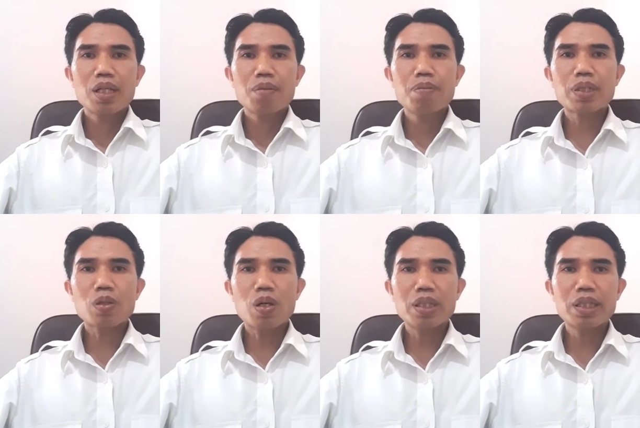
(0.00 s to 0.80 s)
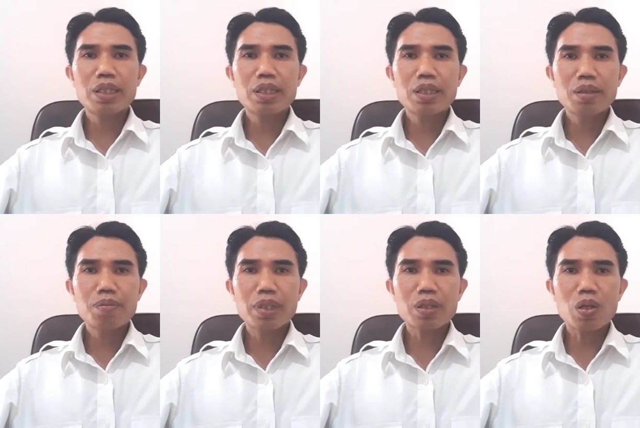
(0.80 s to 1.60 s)
Based on
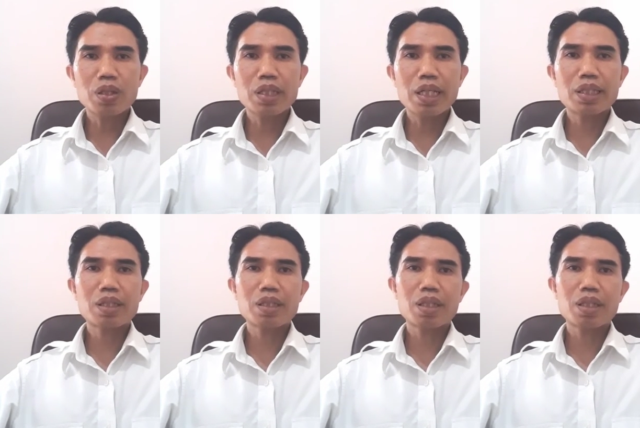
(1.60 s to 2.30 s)
this